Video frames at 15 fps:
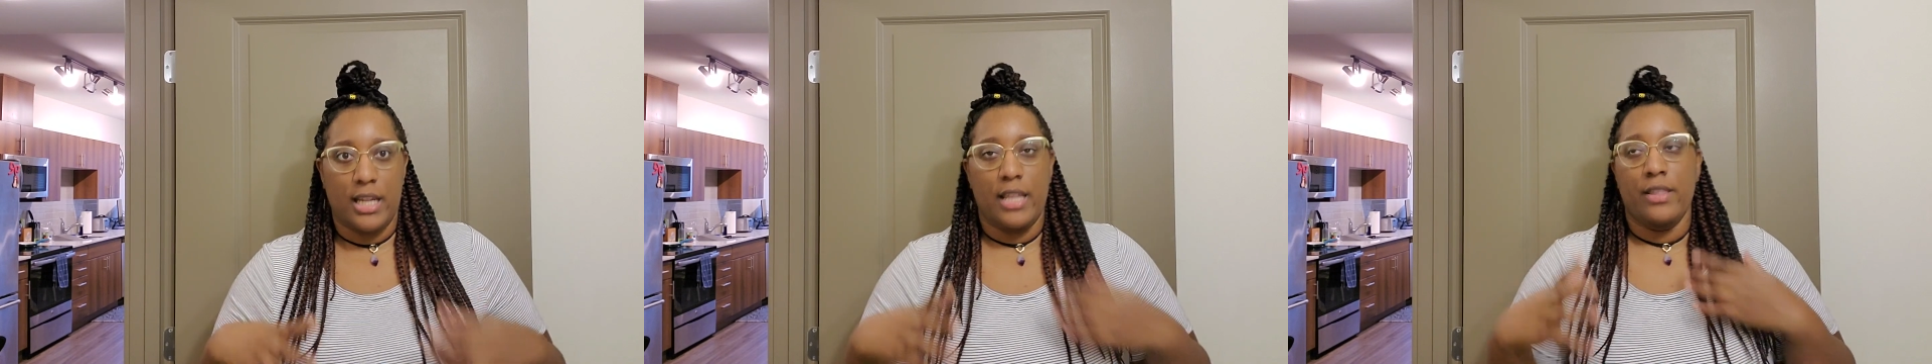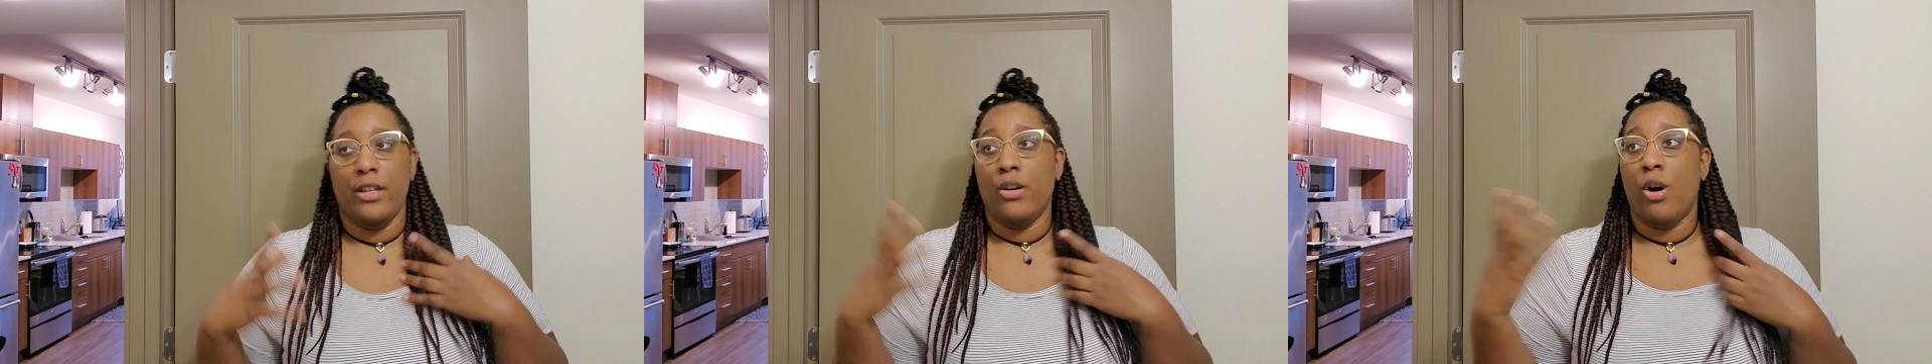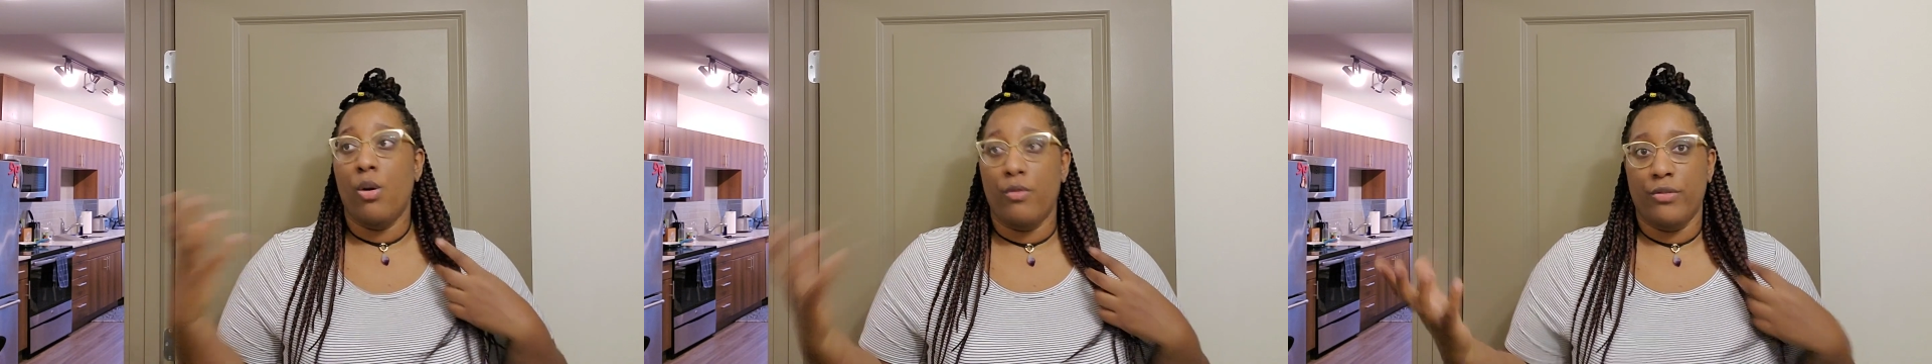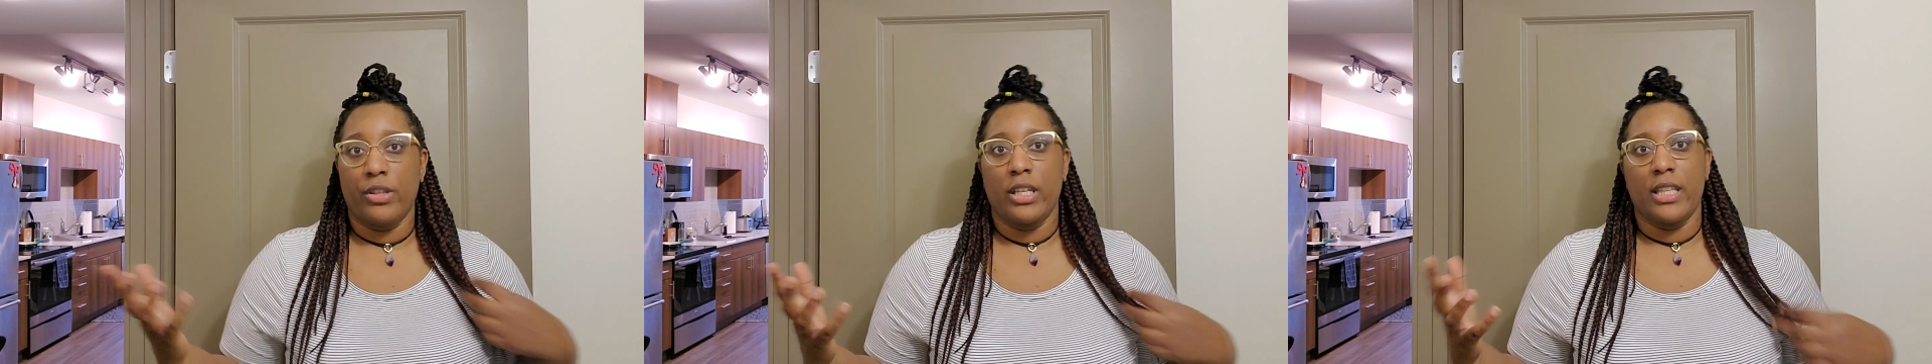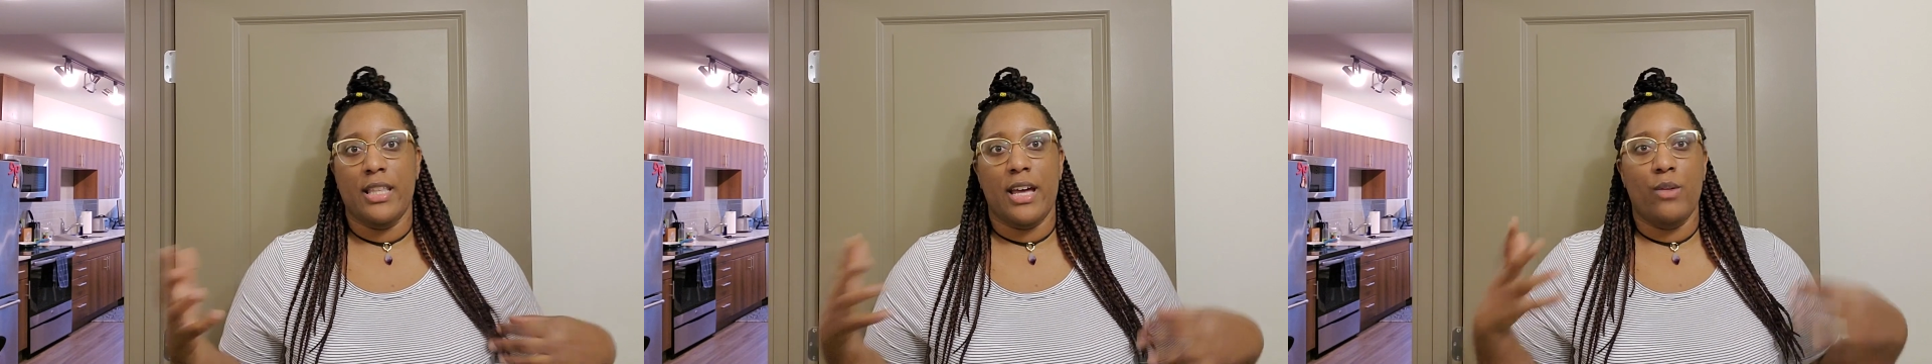and then
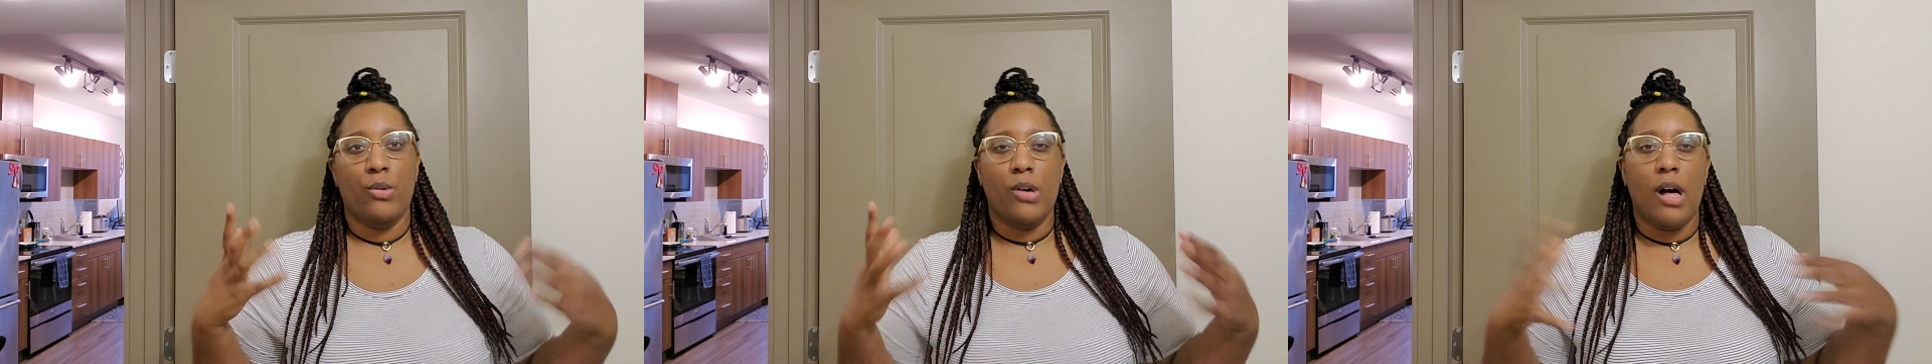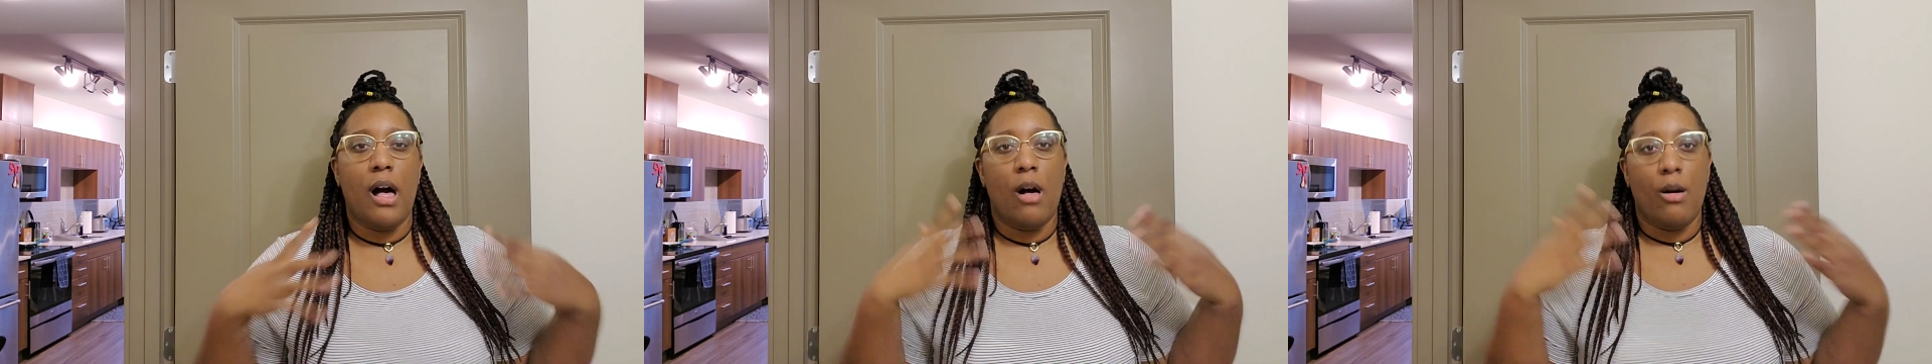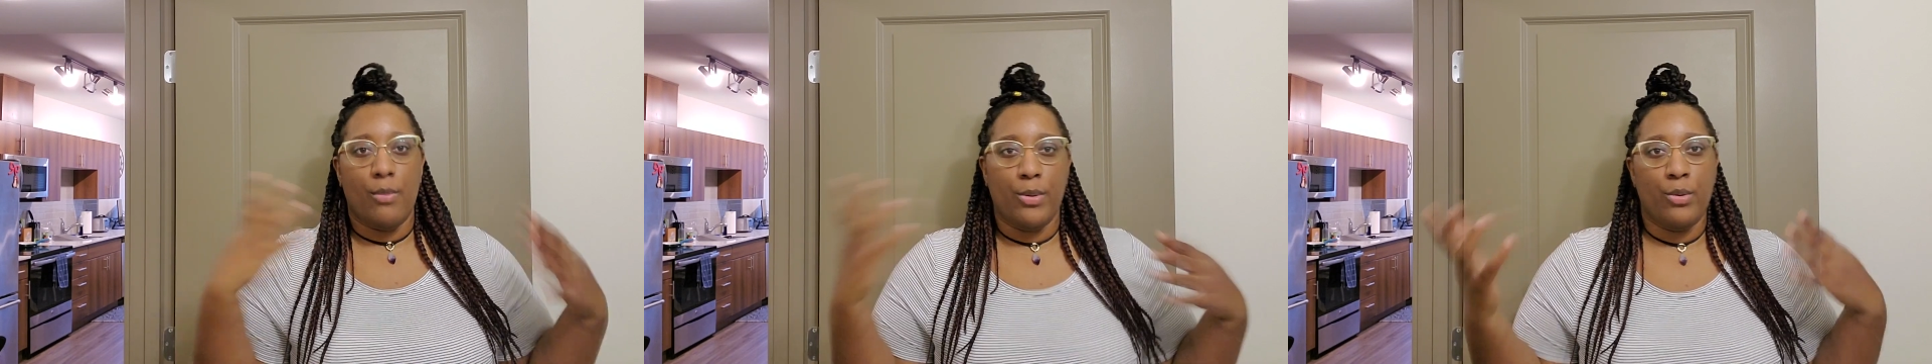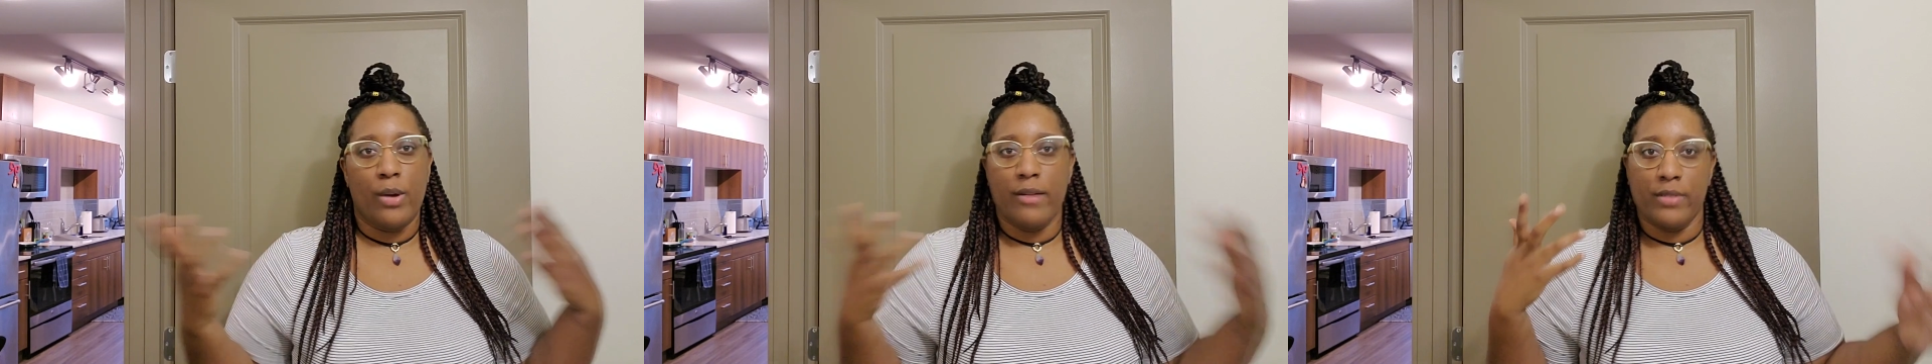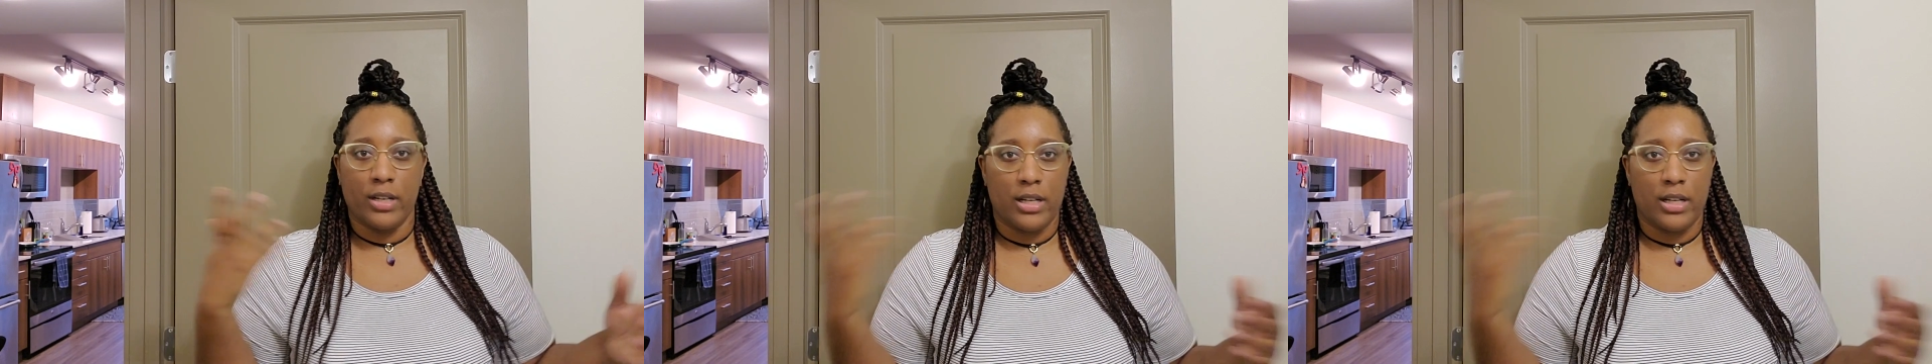hopefully that will help whoever